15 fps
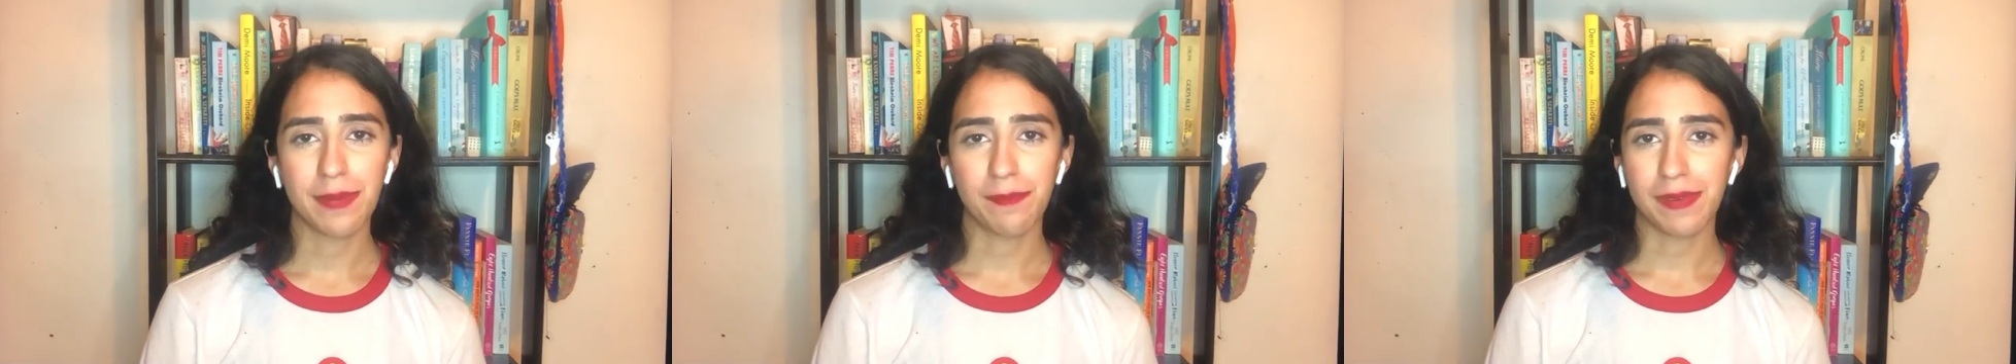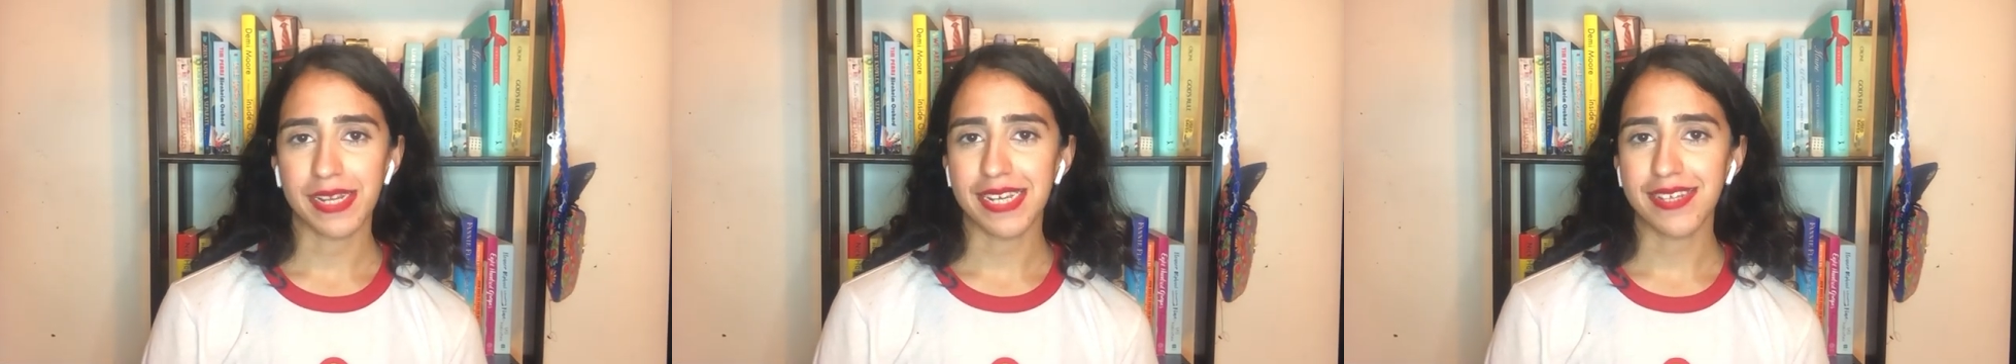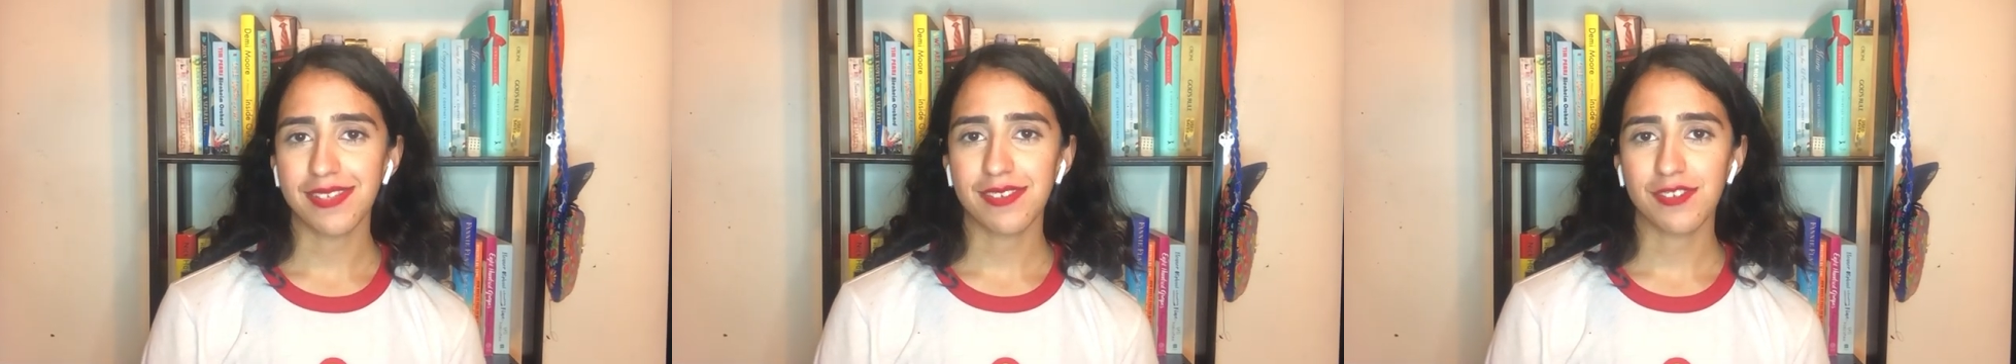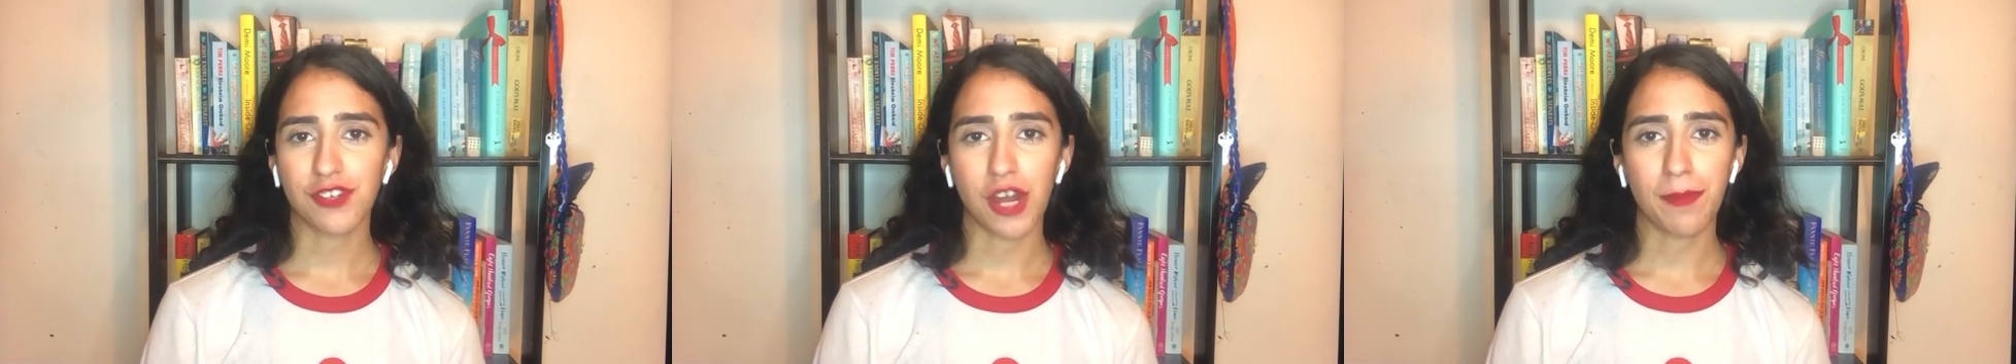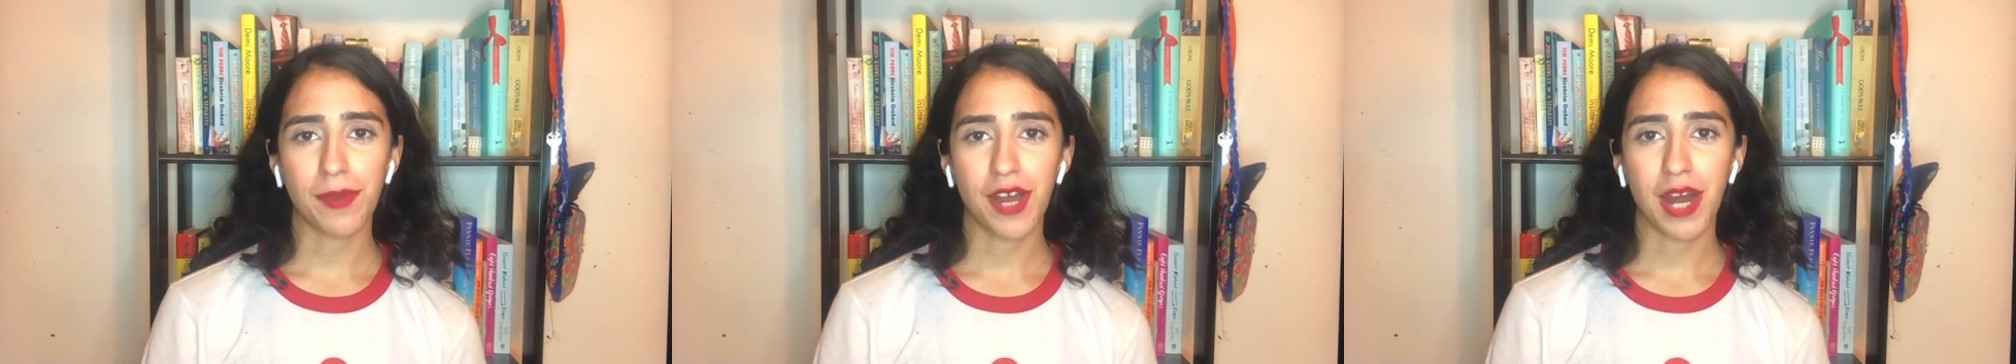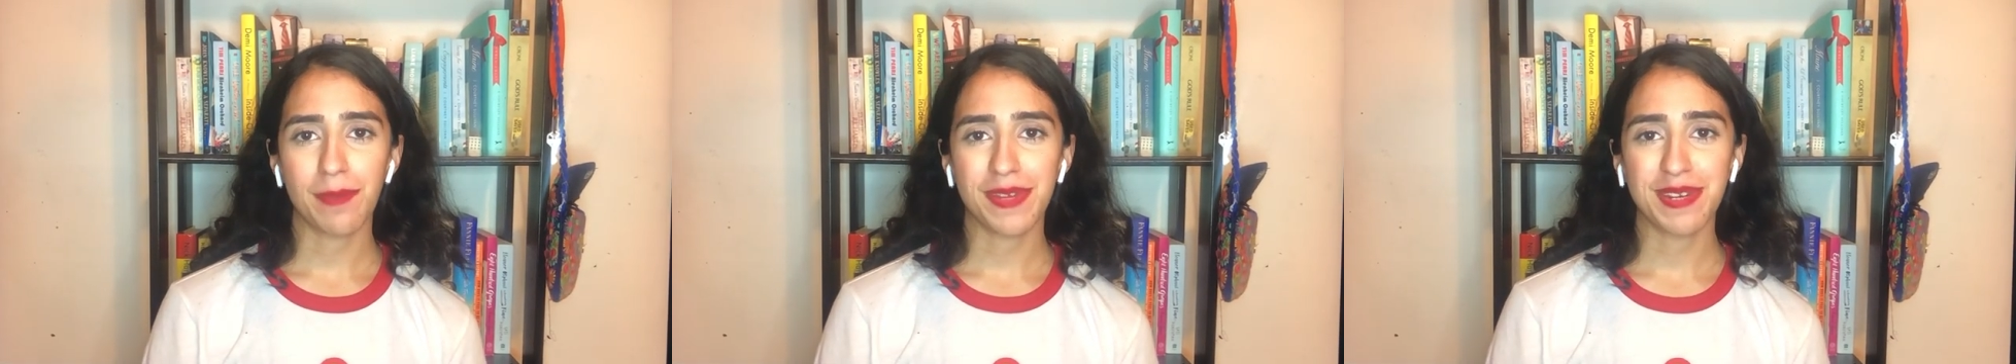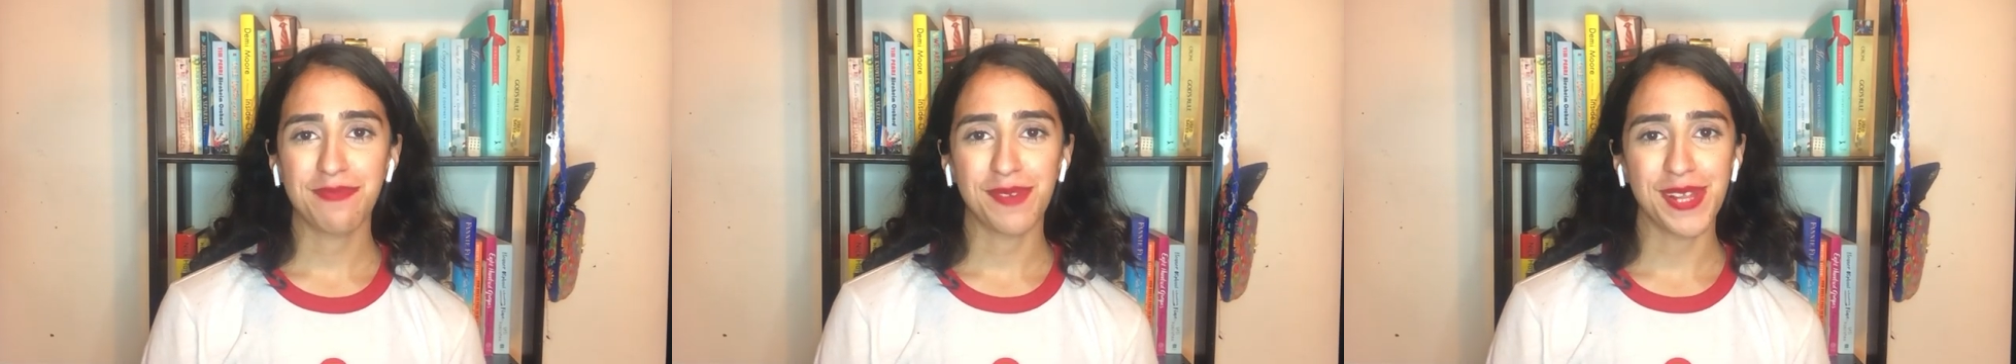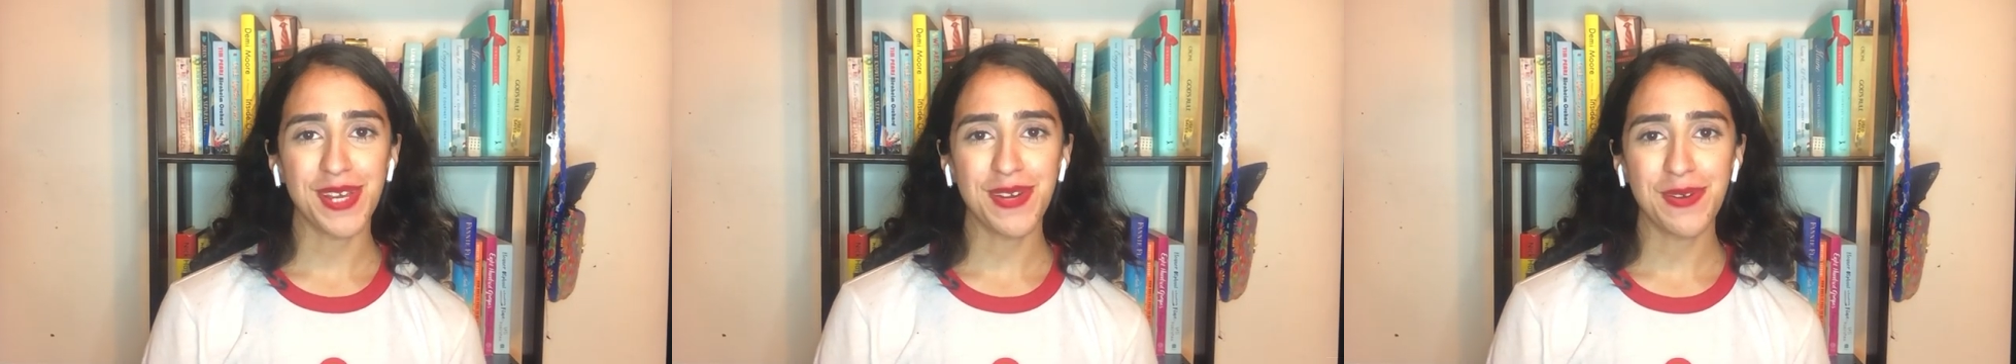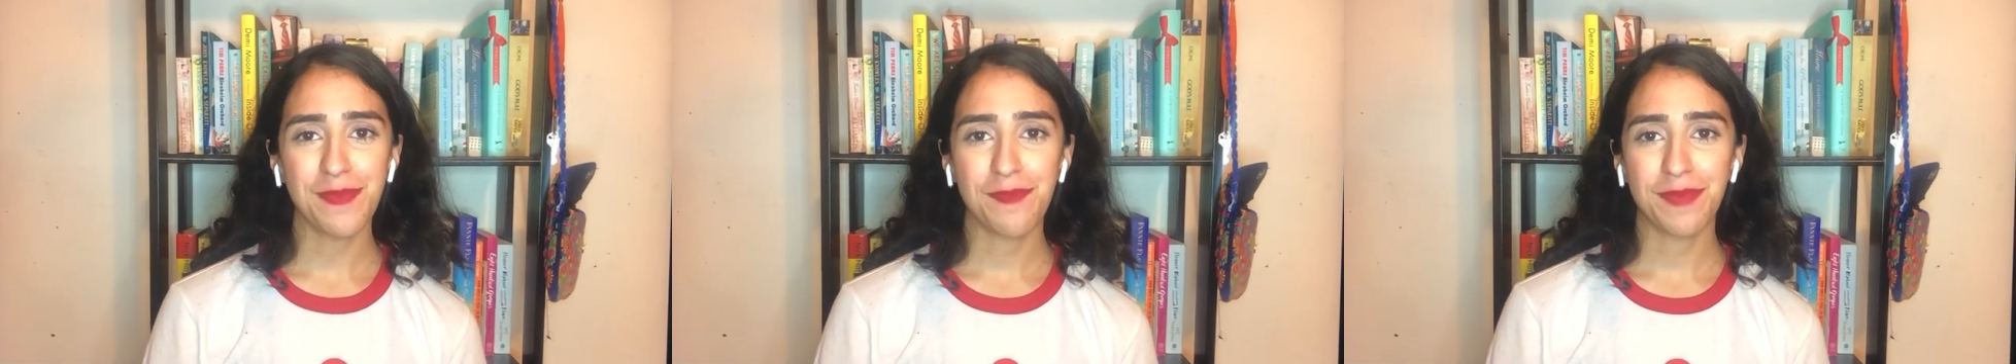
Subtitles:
please drop a comment below.